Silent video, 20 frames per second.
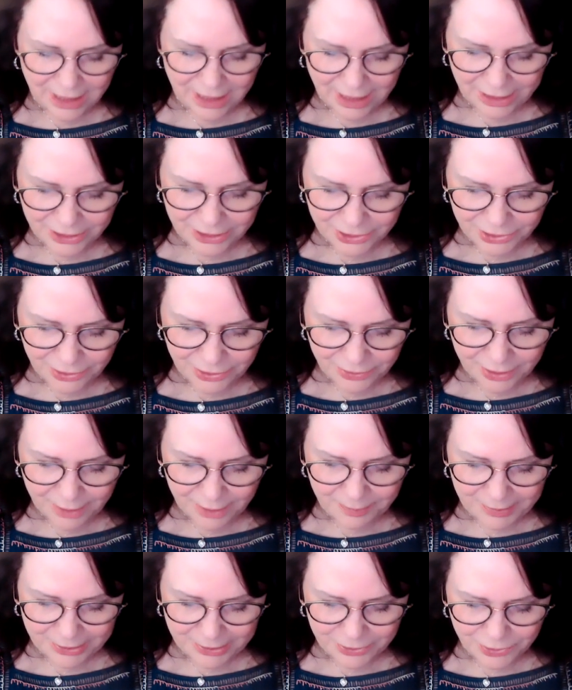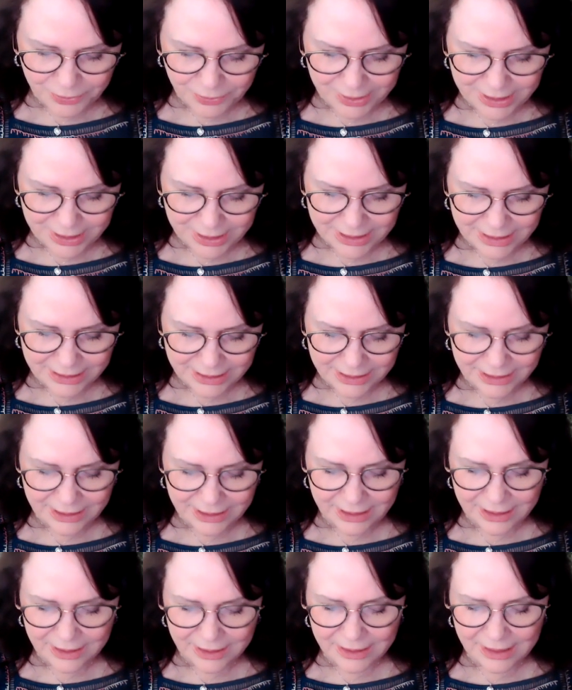I showed up at Joyce's
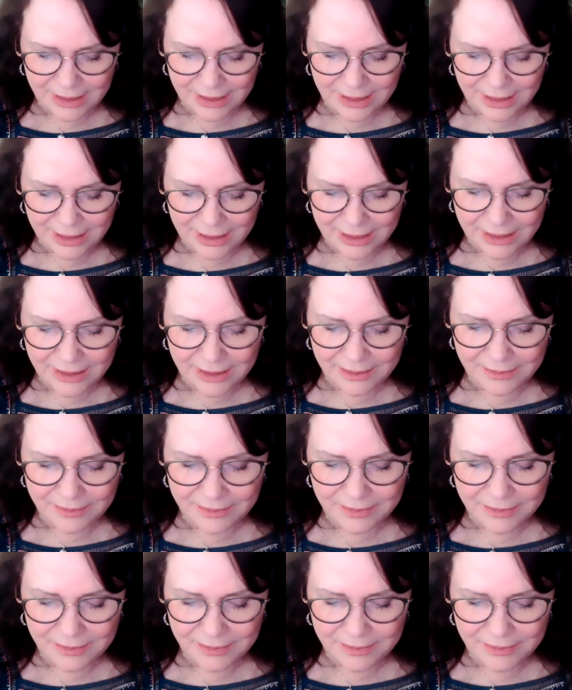uh, uh,